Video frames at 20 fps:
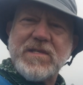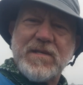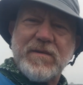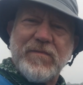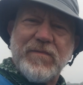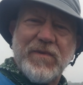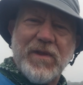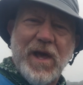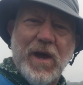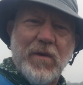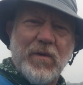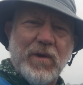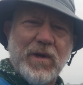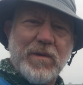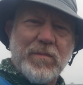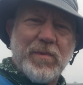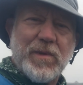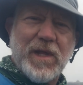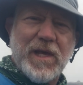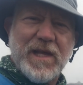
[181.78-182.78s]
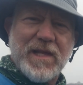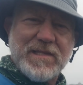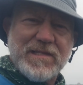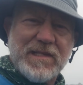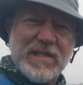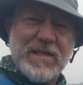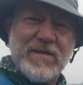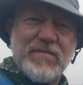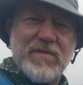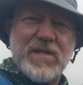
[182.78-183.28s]
some flowering plants
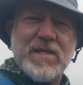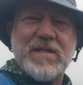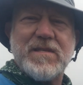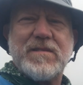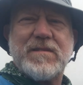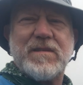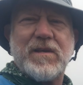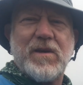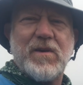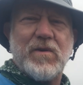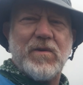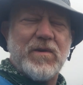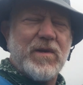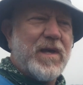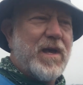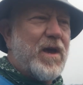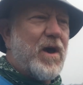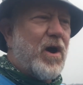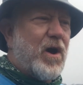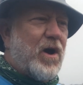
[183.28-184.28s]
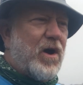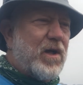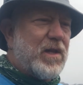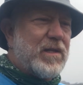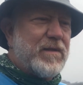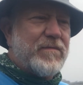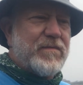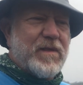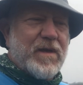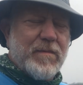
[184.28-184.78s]
live in this zone.
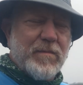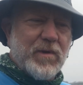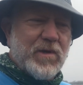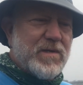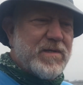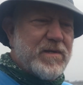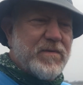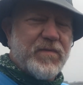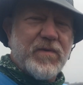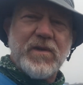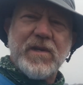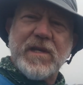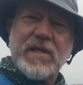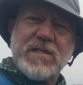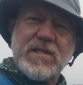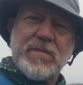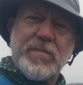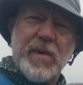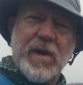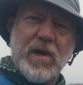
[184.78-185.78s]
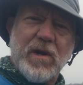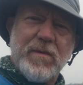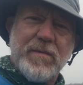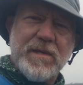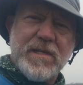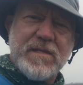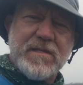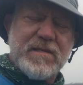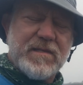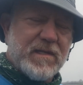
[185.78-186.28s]
All of them are different
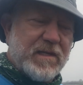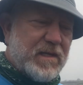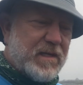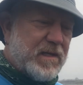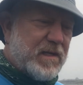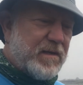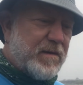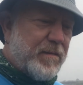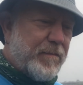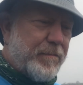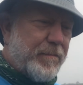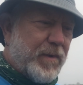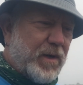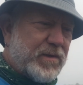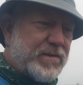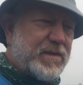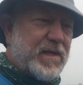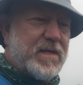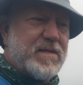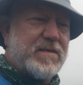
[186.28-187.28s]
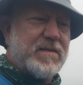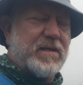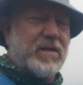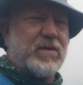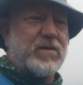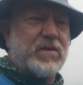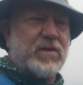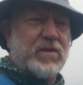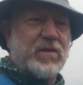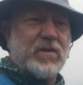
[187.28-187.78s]
experiments in
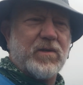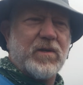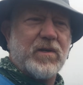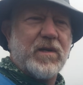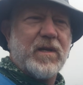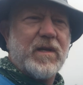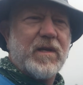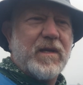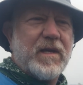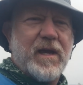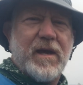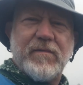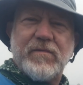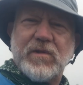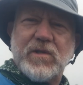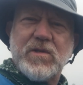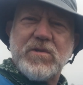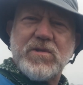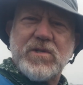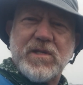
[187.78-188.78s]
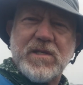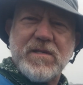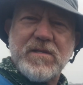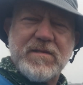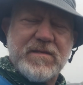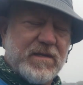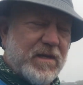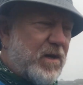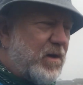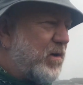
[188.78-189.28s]
multicellular evolution.
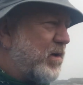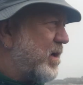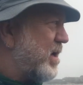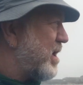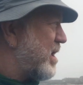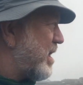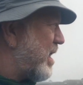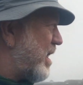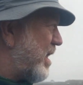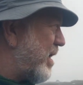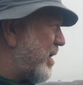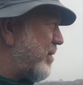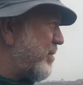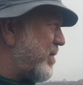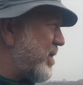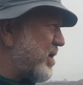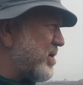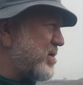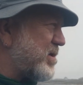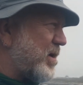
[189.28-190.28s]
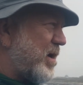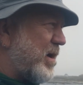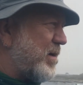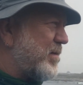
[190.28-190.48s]
So there's